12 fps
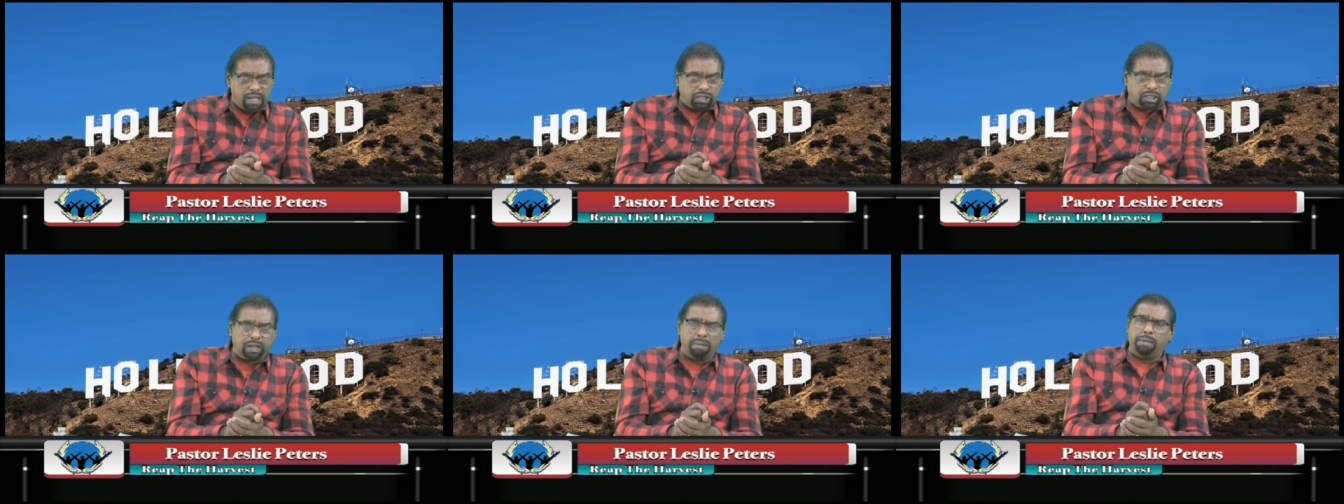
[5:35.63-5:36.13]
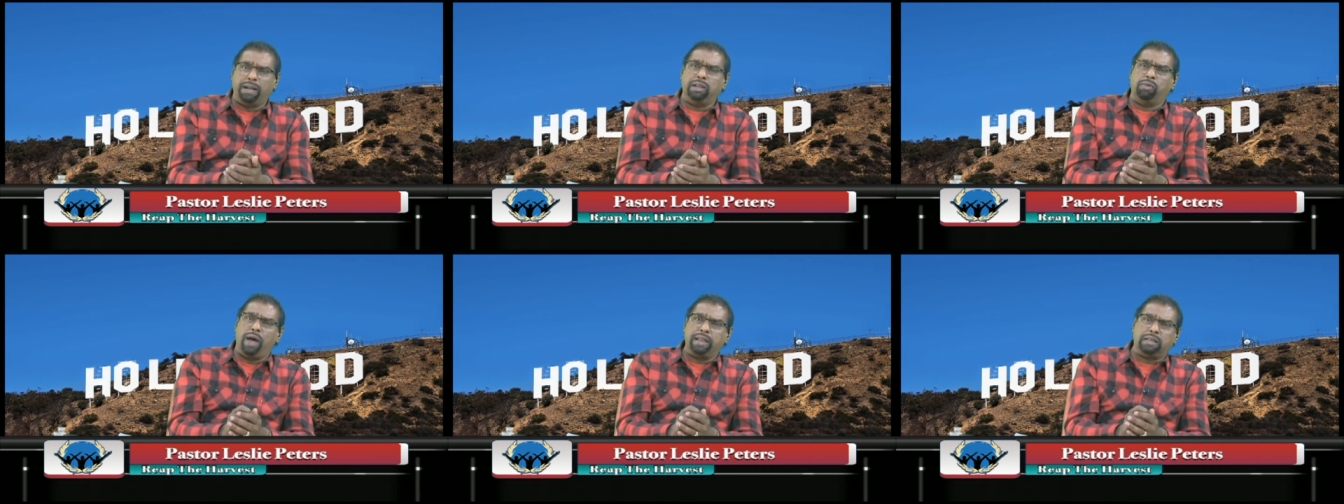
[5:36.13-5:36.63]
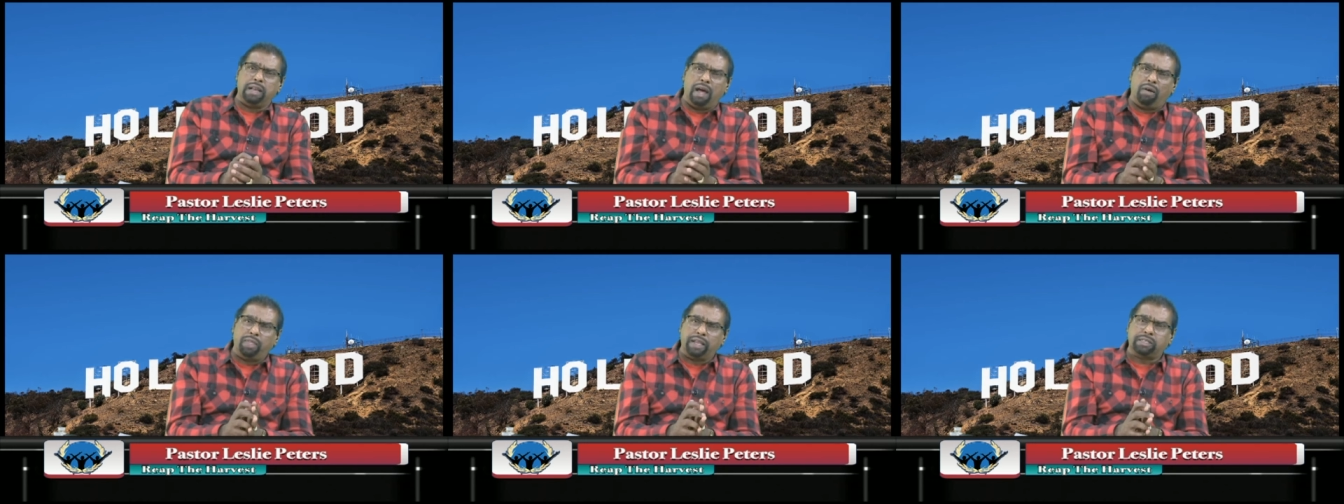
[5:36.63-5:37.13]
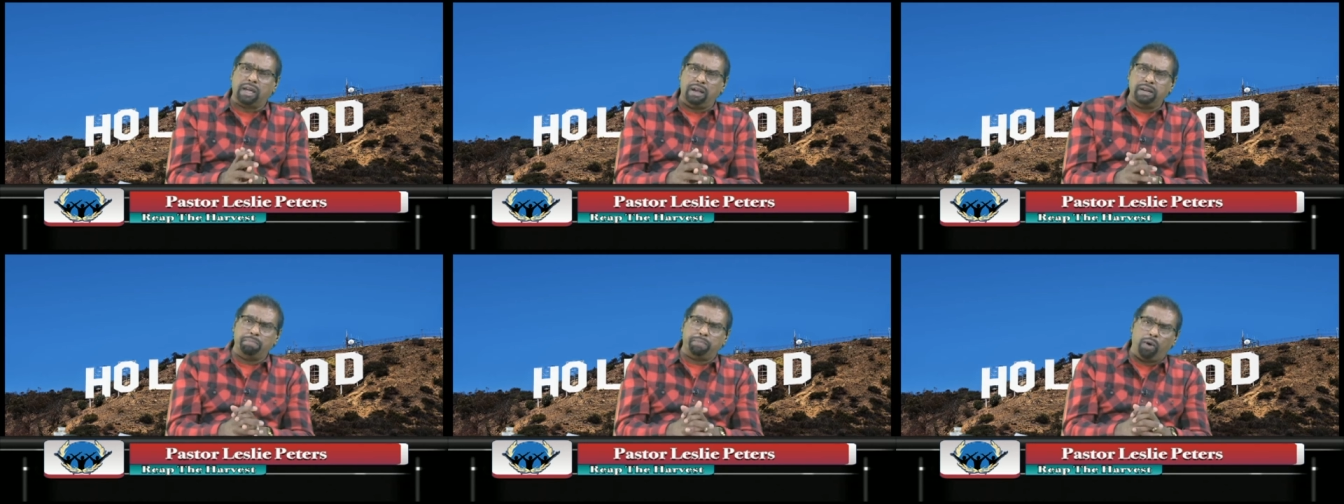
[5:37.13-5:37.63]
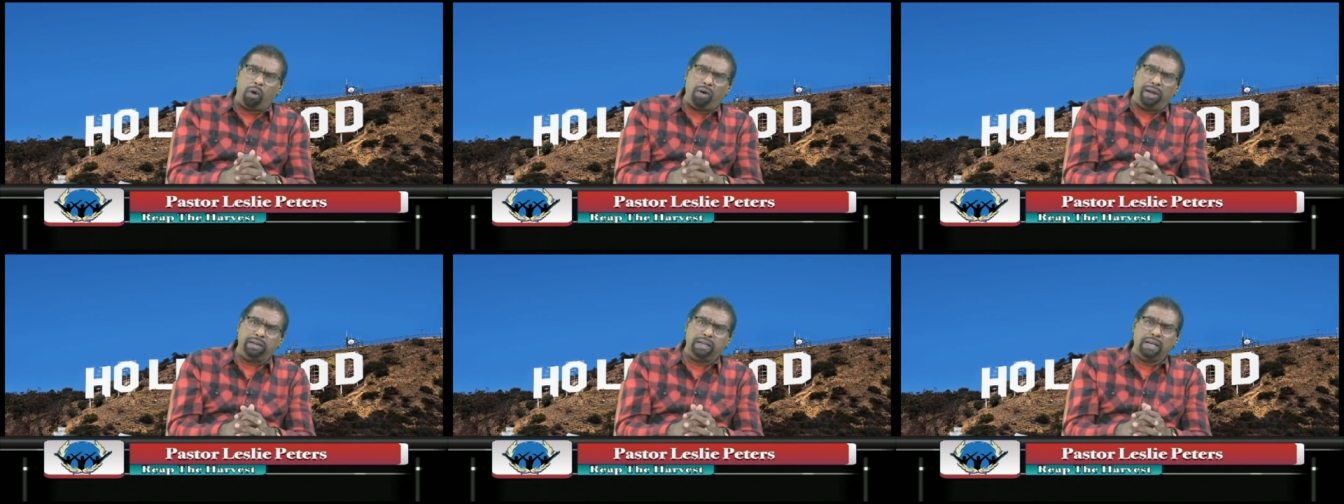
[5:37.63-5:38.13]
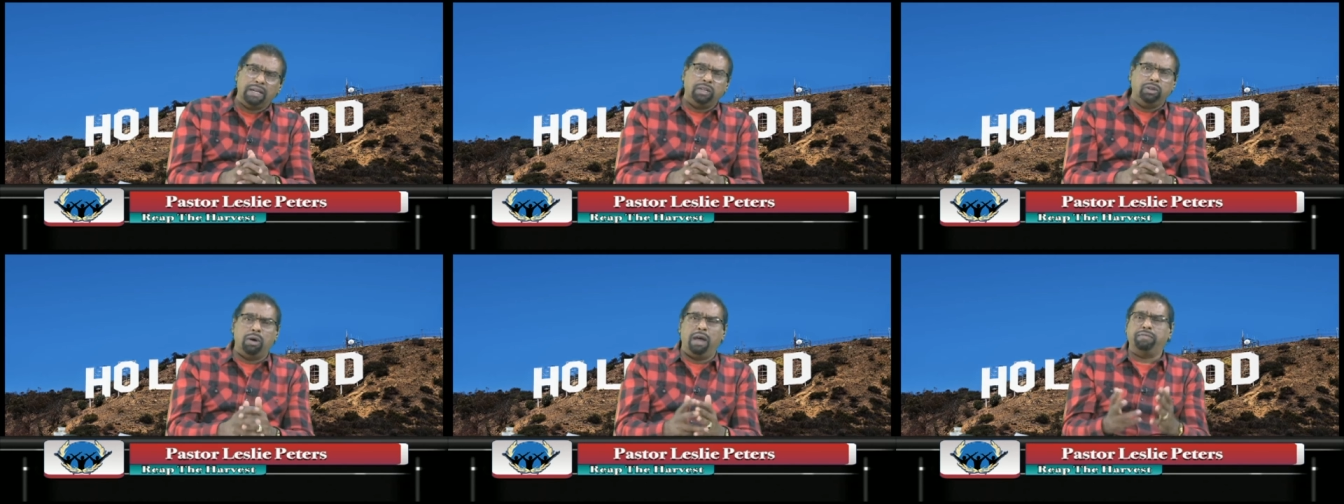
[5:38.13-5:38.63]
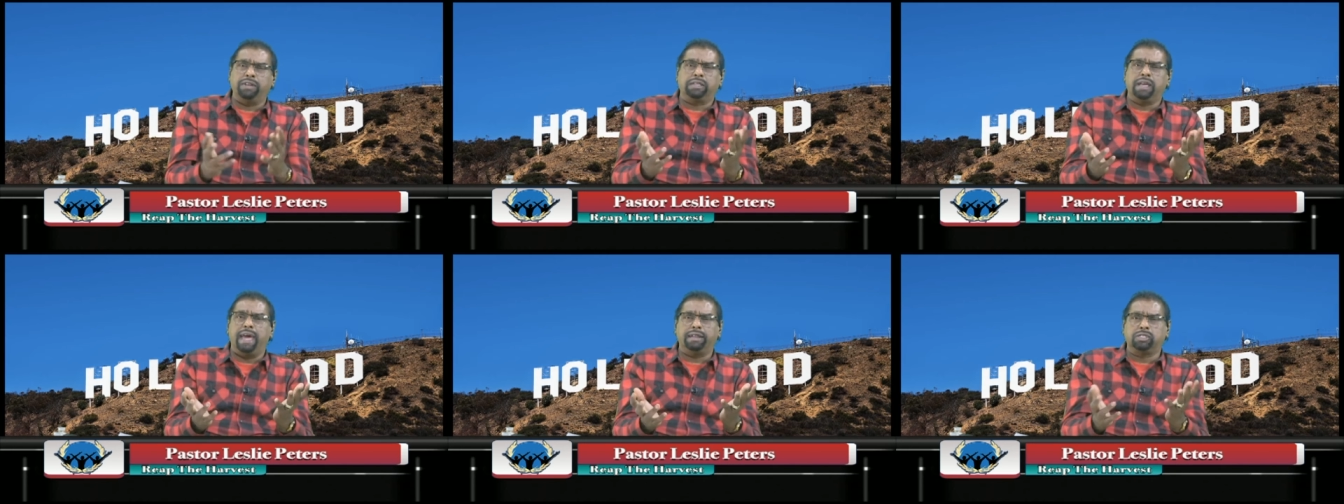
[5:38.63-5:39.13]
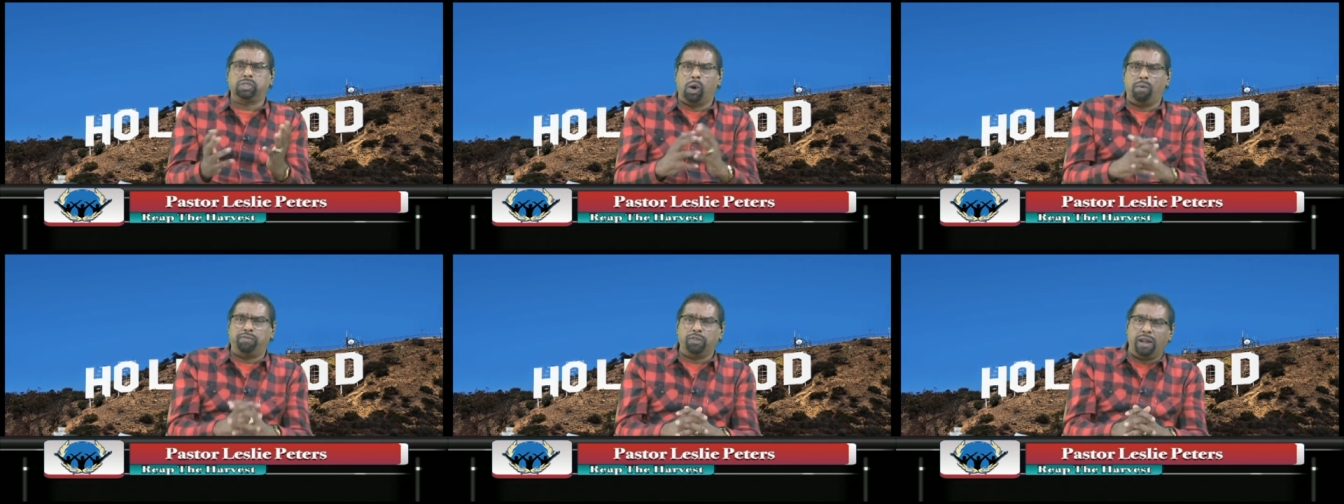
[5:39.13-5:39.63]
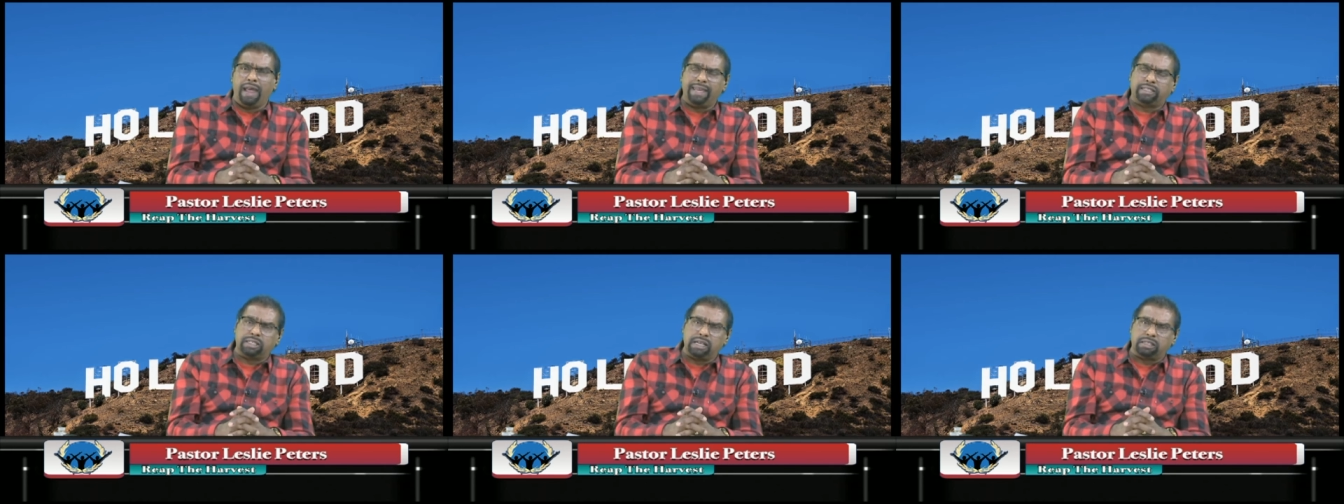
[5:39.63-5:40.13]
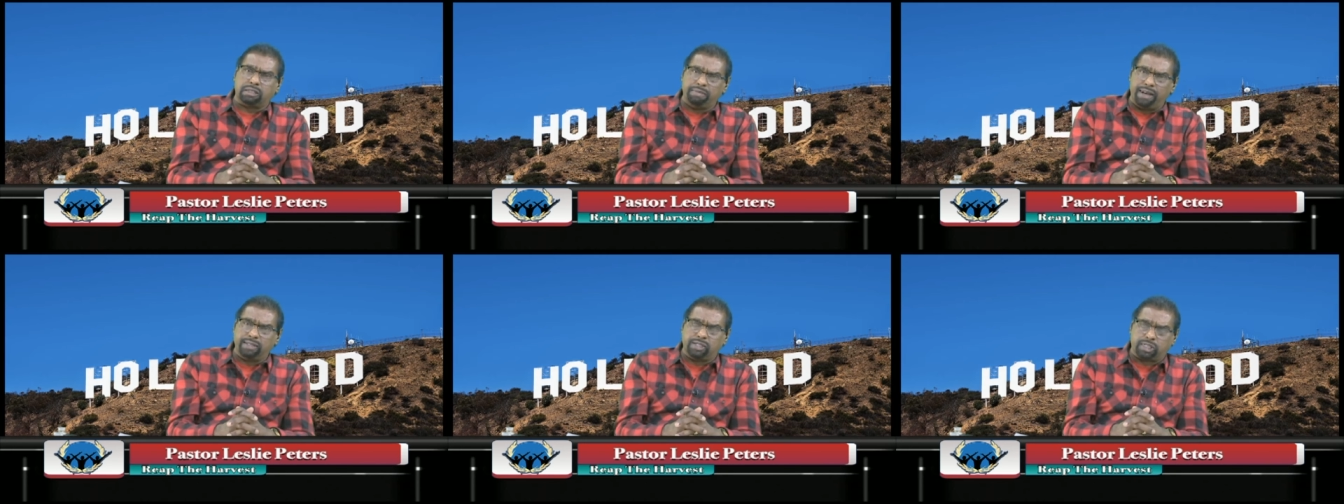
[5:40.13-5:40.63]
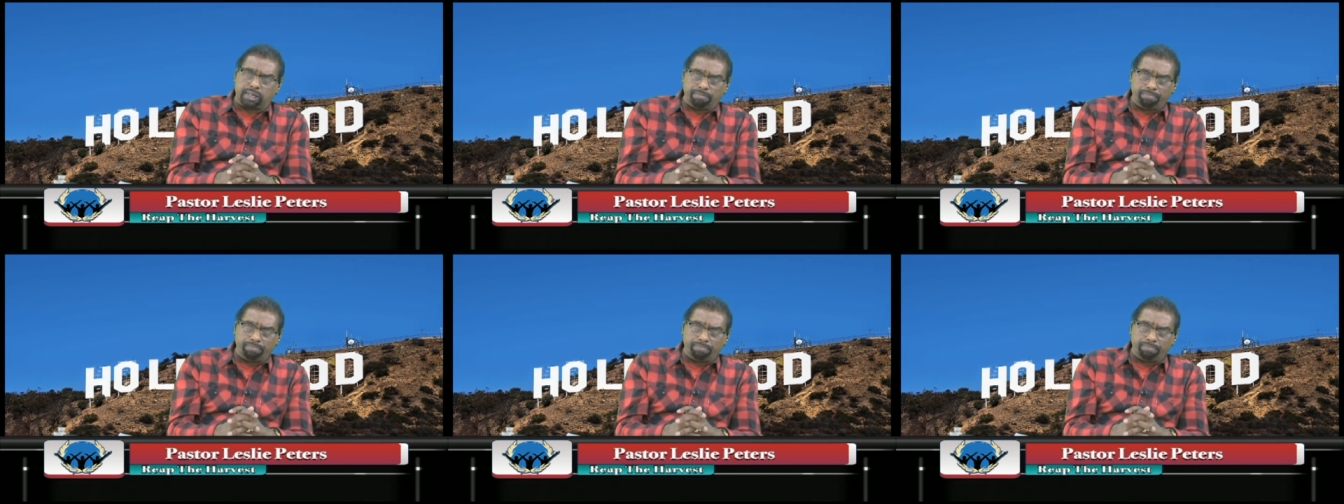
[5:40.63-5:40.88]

Somebody right now that's unemployed, you haven't had a job for the last six months.